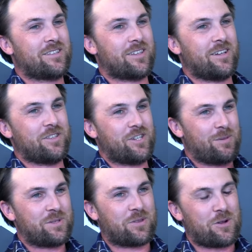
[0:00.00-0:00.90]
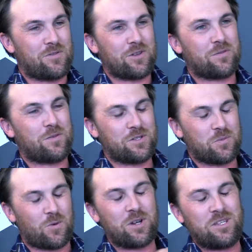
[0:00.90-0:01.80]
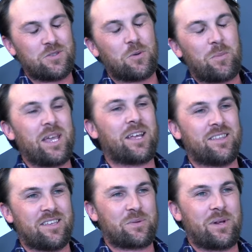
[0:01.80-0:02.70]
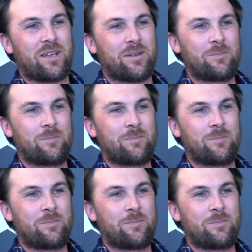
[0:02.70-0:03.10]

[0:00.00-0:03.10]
So, James, I'll throw over to you first. What is your pick this week?